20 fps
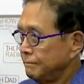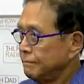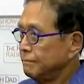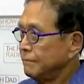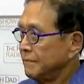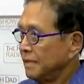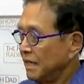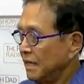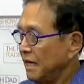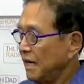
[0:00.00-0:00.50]
And
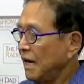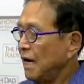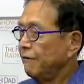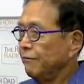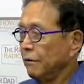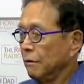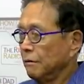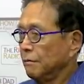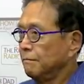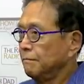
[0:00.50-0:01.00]
for
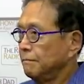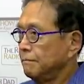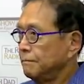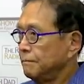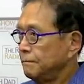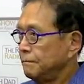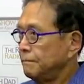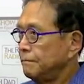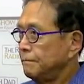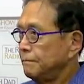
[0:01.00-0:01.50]
$69
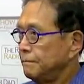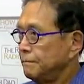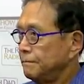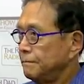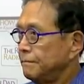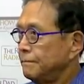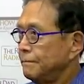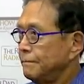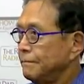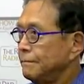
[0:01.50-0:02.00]
a month,
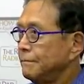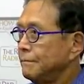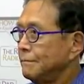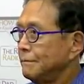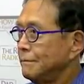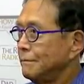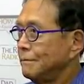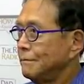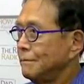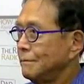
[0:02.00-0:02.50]

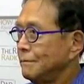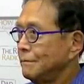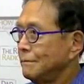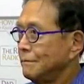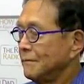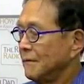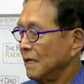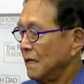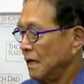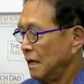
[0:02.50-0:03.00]

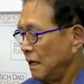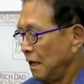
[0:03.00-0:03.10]
come on.